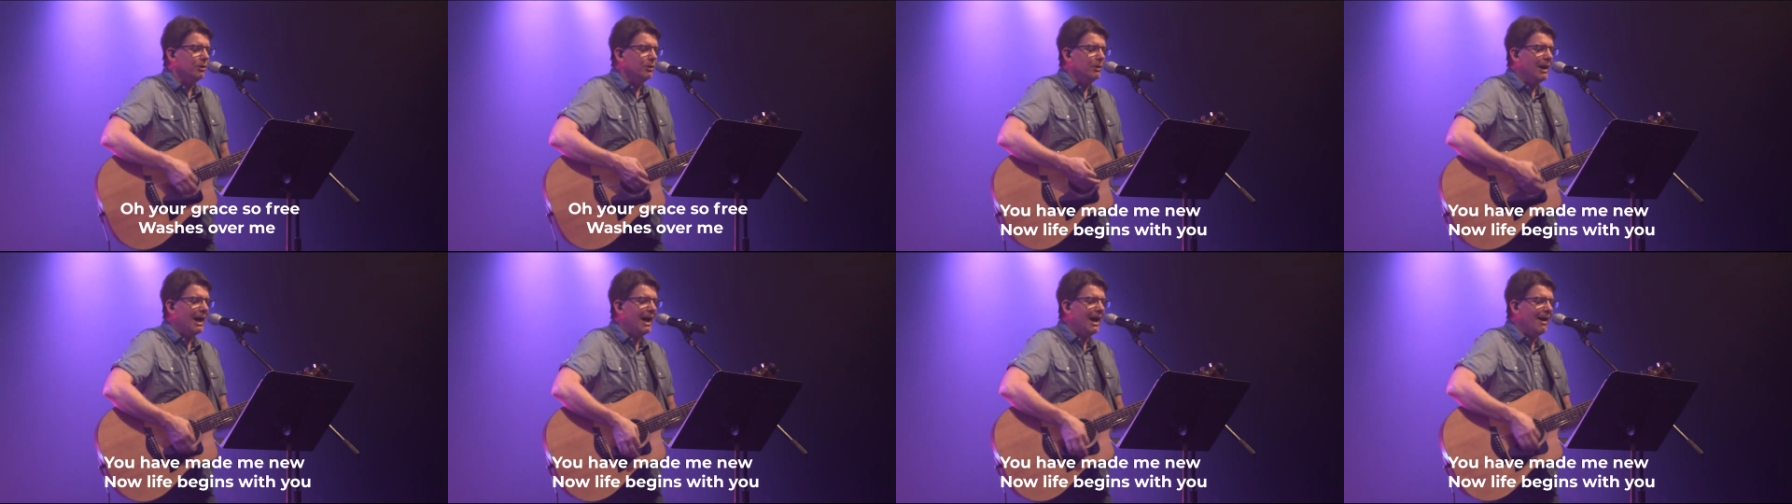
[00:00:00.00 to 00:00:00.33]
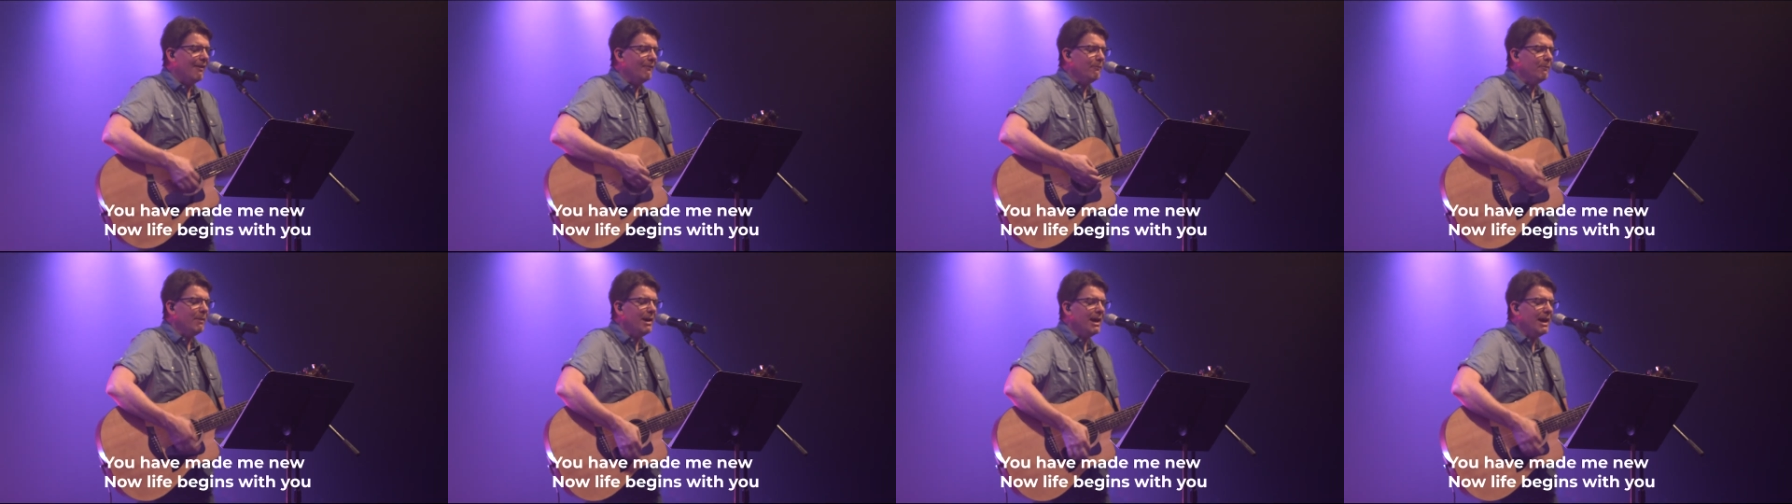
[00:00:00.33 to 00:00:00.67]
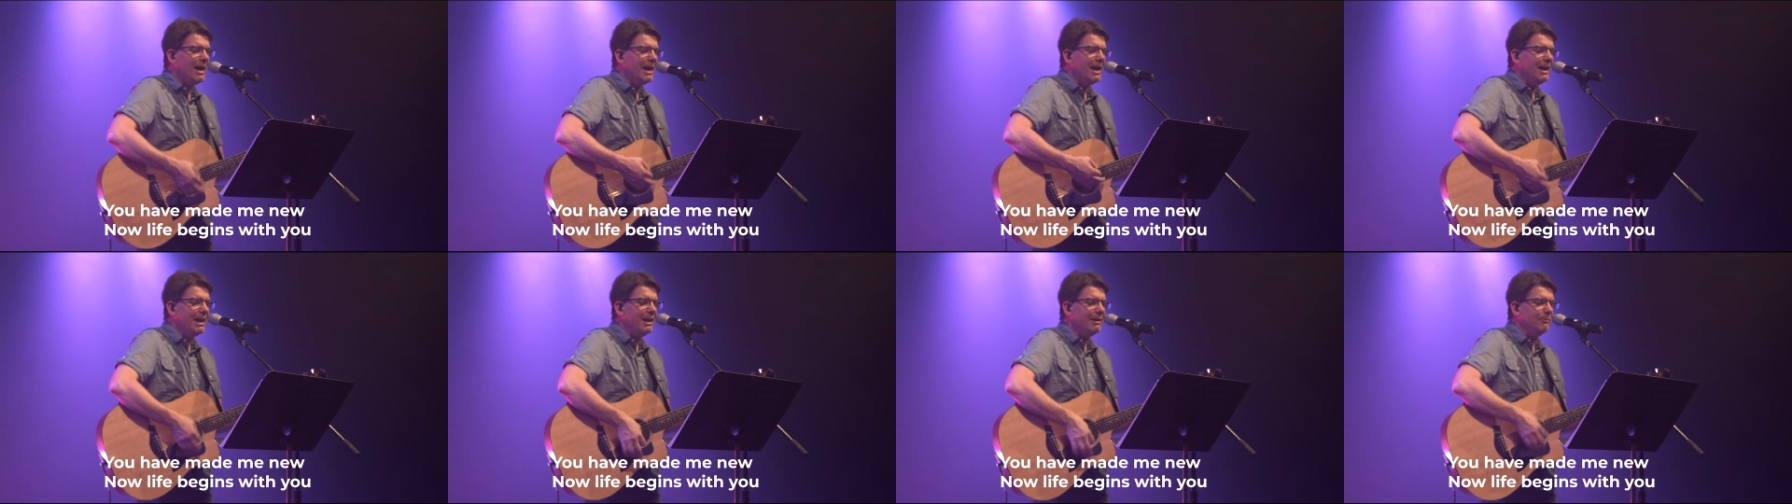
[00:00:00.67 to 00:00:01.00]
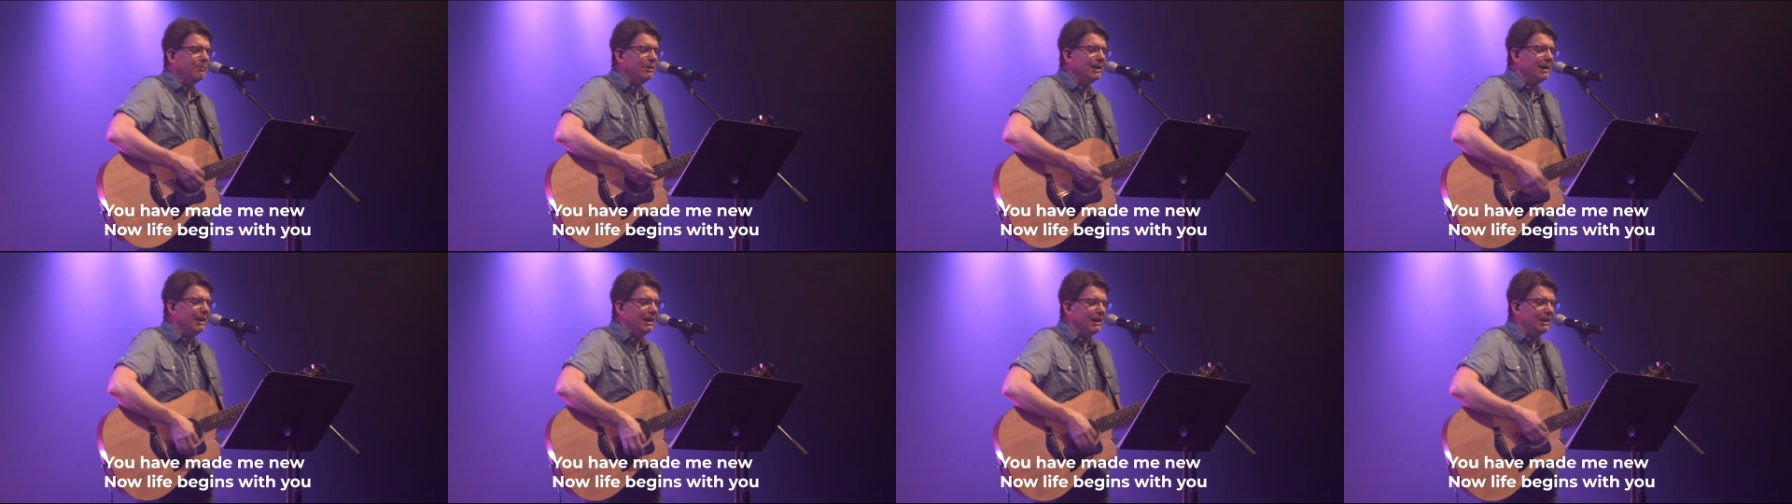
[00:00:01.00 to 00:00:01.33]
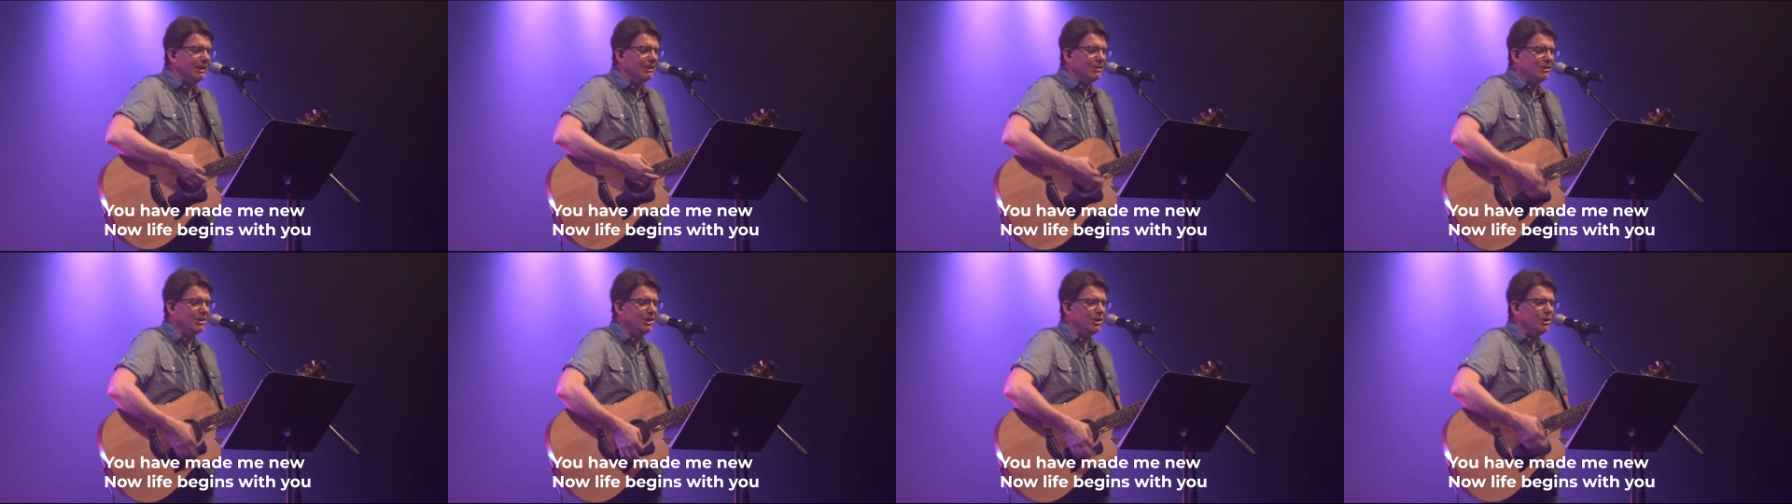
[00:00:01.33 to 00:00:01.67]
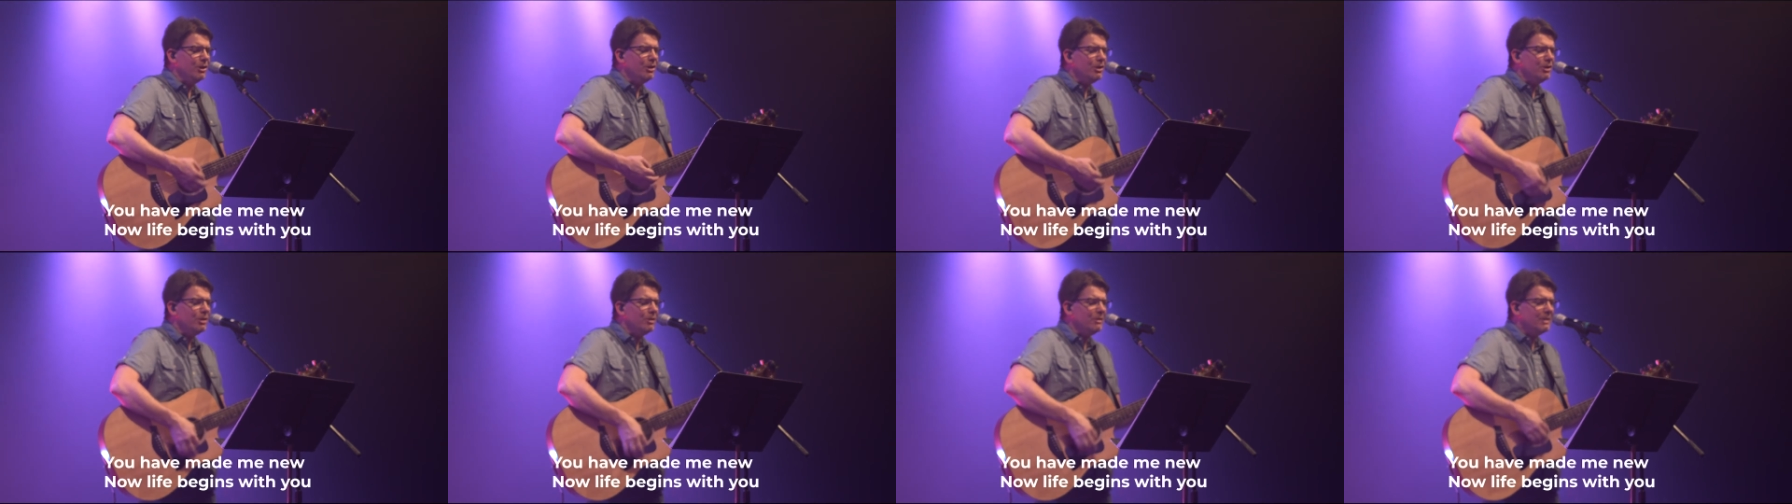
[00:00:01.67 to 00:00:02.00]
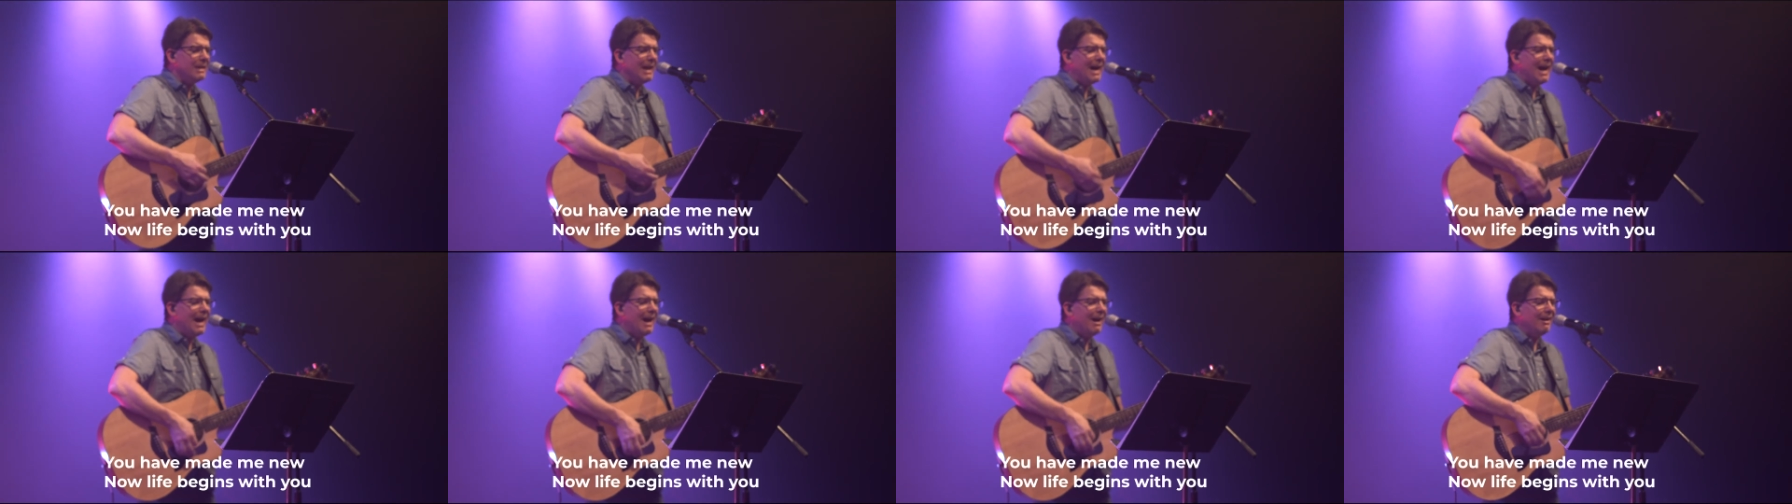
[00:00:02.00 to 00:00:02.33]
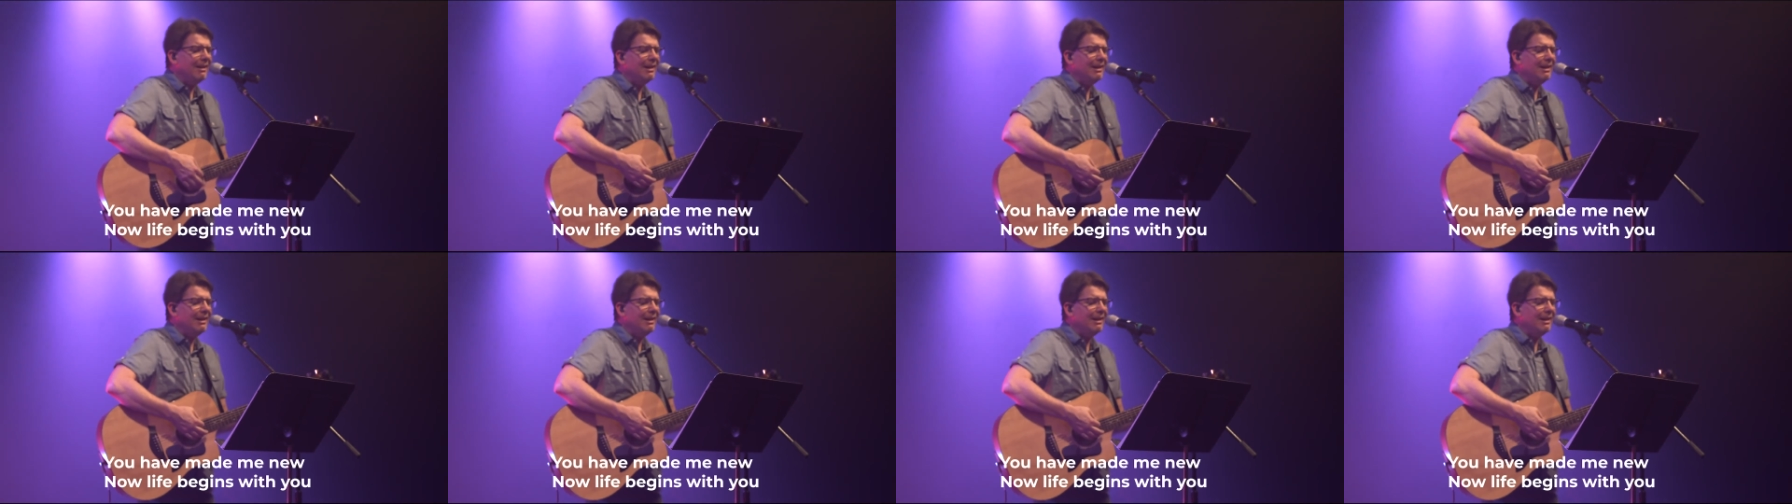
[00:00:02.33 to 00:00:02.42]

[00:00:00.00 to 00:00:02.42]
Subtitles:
You have made me new,